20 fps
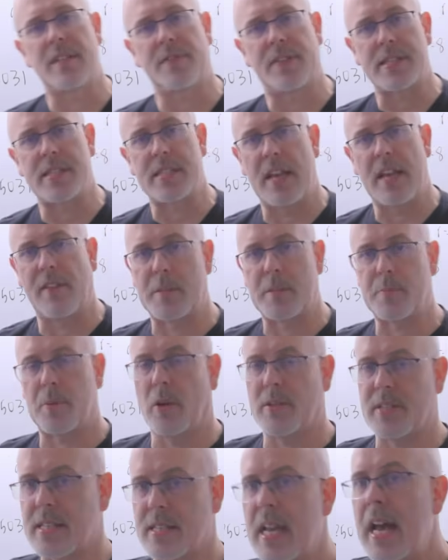this savings
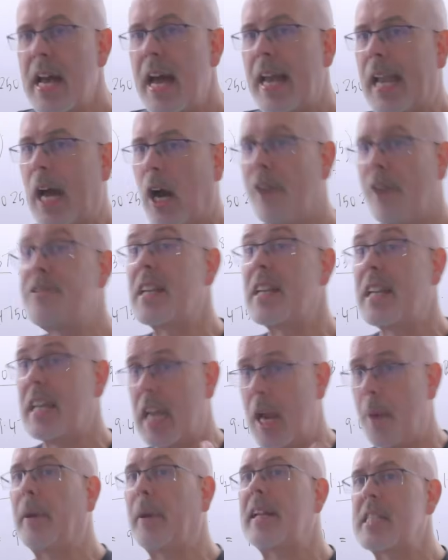process. Now, I've
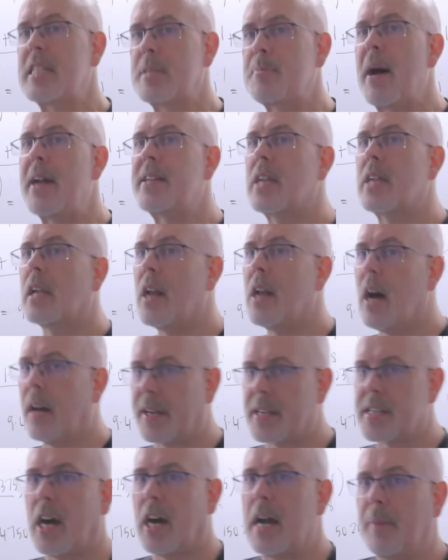deliberately spent a lot of
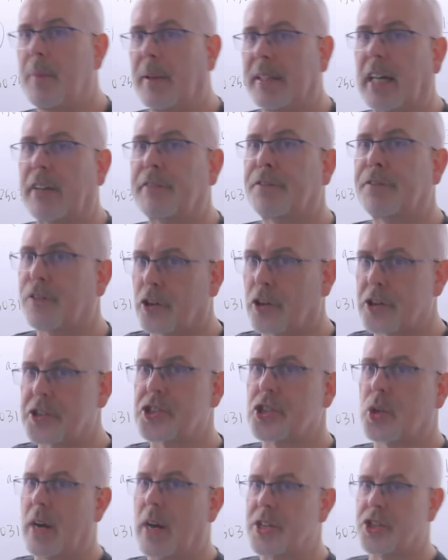time on that
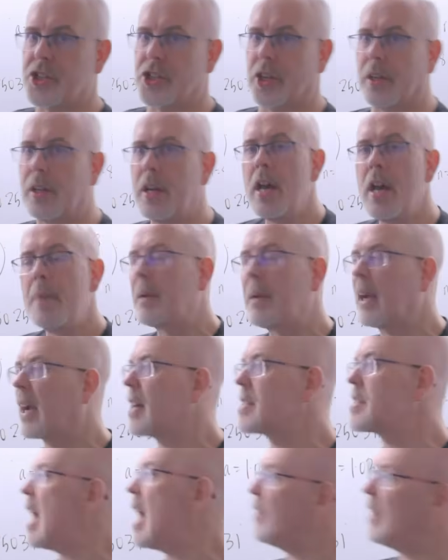first question
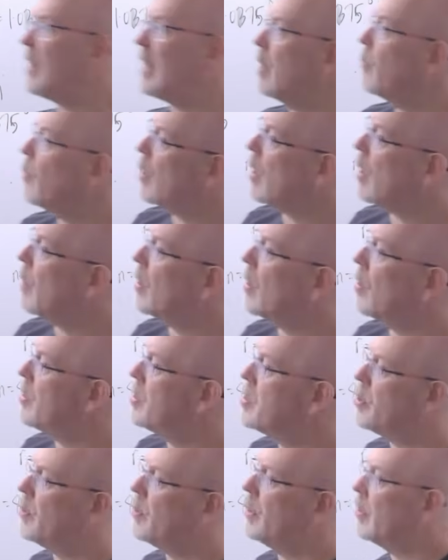because everything we're going to
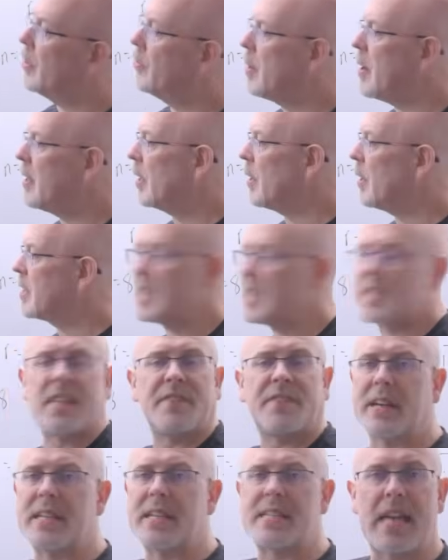do in the remaining class is the
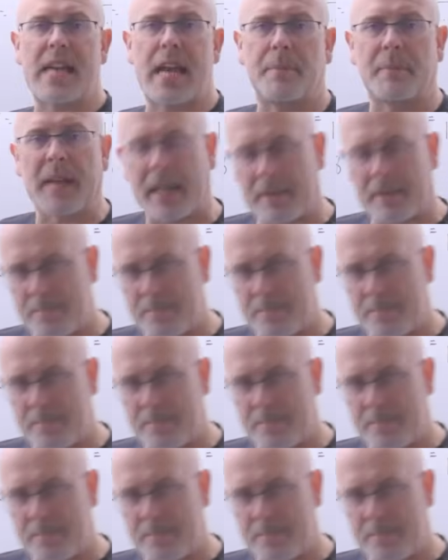very same. That